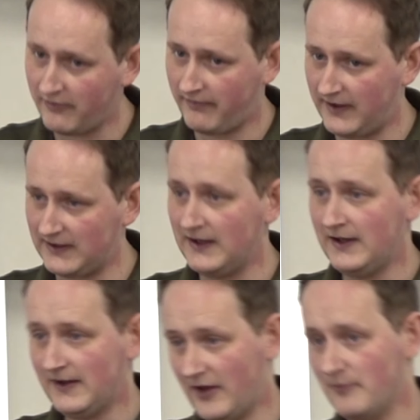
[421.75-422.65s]
thing
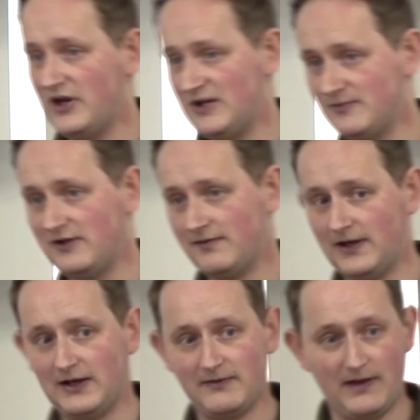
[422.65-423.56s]
that made me
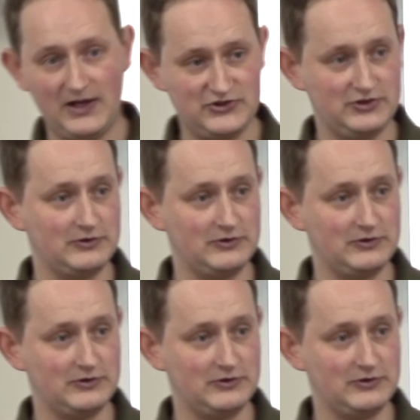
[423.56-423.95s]
think that I should